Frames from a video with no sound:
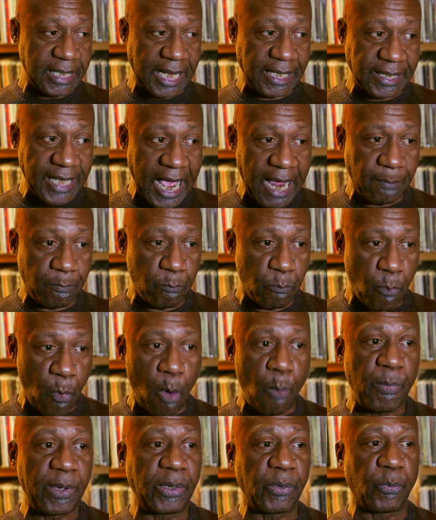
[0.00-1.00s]
and that
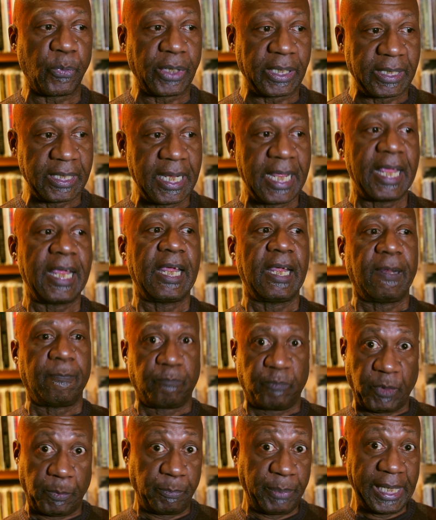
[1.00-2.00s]
moment when
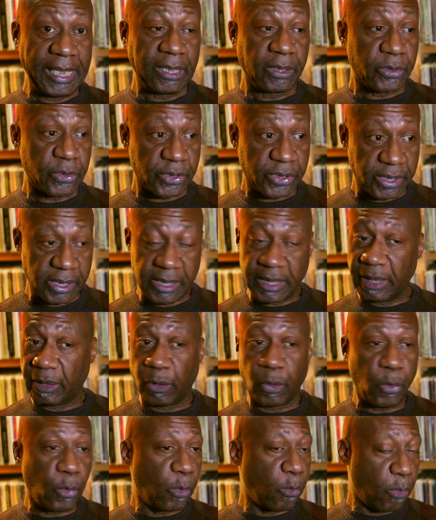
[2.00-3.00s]
the Beatles and the
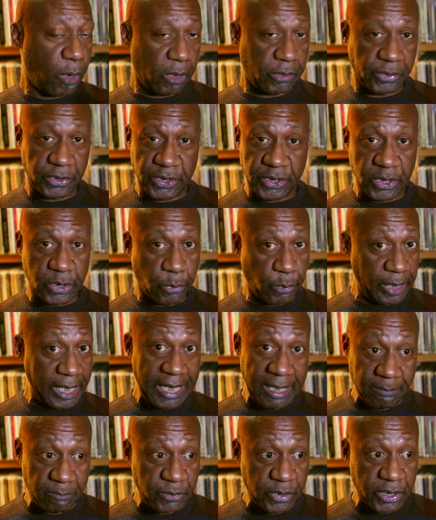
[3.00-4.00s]
whole world
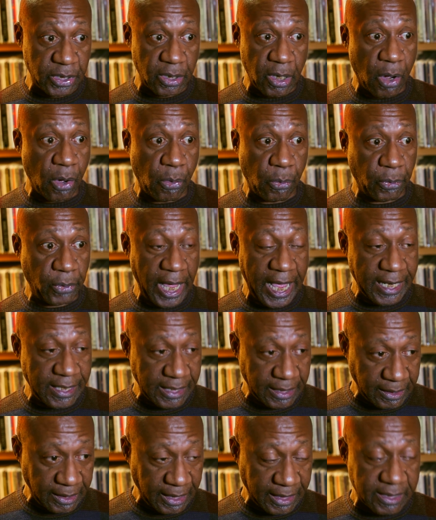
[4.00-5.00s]
screamed, and
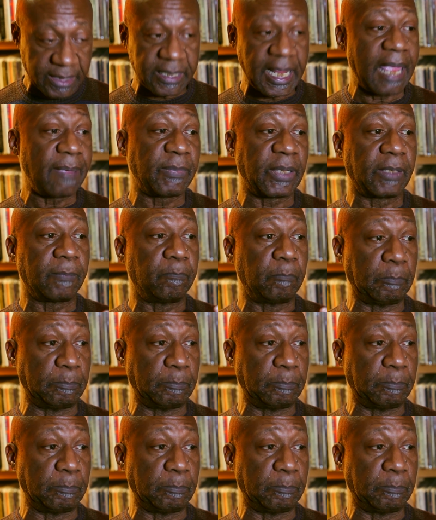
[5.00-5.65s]
in excitement.